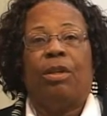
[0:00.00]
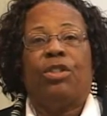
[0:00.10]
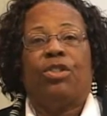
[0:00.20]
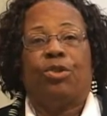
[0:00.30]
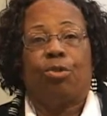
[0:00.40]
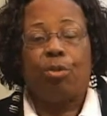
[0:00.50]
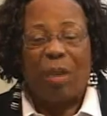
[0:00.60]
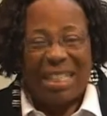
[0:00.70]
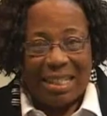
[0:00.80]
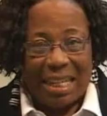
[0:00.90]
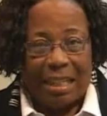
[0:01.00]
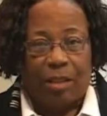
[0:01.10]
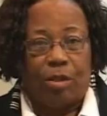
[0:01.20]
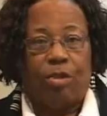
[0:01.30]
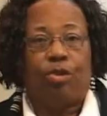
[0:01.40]

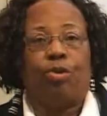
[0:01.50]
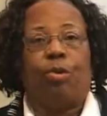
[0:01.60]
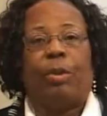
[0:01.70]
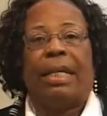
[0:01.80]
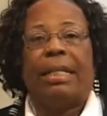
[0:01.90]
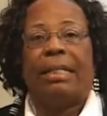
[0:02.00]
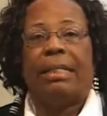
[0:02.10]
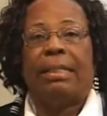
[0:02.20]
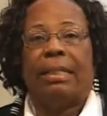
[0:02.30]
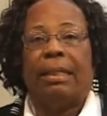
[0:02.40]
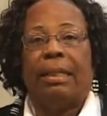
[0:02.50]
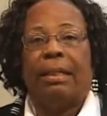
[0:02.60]
stressing students,